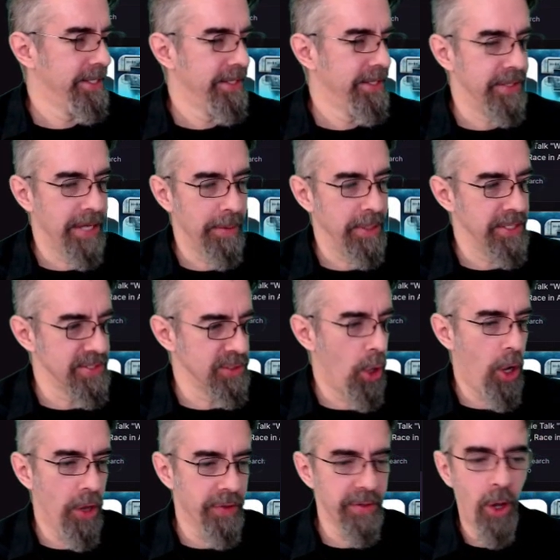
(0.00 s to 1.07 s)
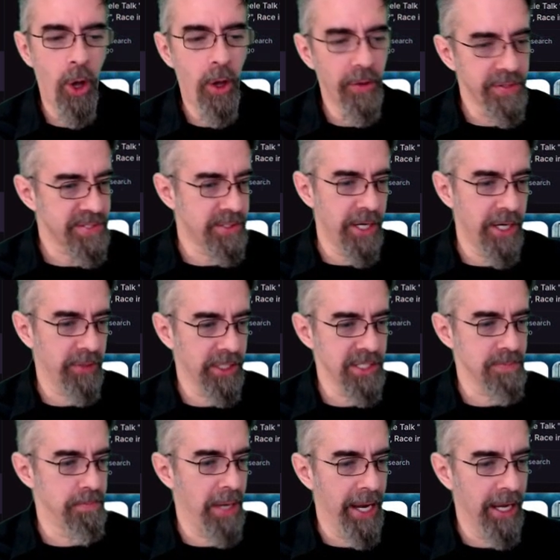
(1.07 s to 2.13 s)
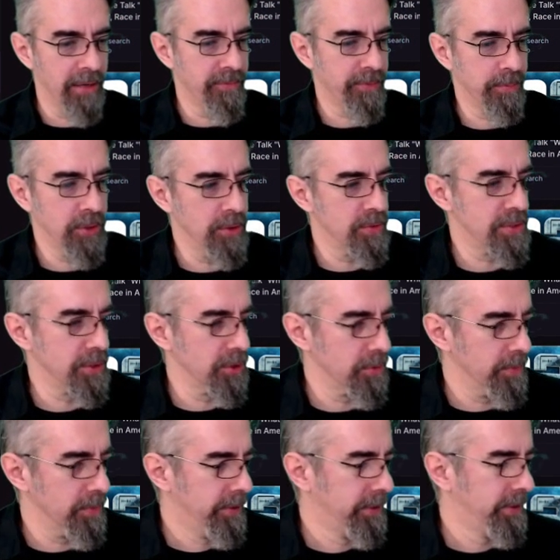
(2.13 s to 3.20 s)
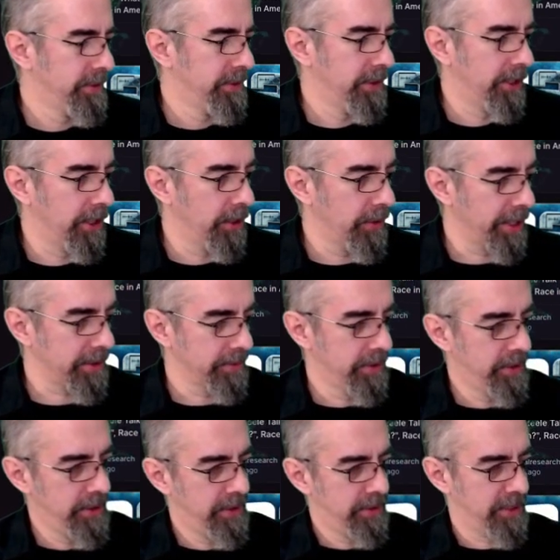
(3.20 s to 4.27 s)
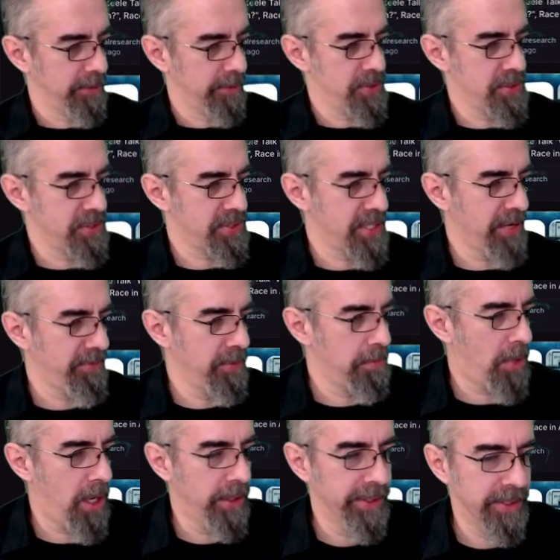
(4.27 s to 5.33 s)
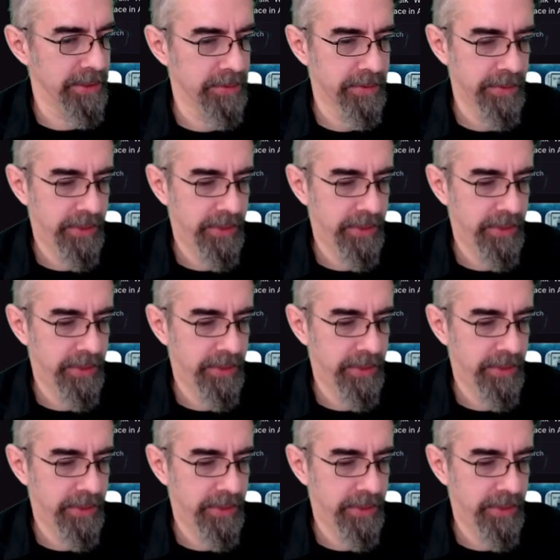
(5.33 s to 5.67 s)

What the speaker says: mean, this is all the stuff that gets banned from YouTube. Like Mr. Stefan Molyneux.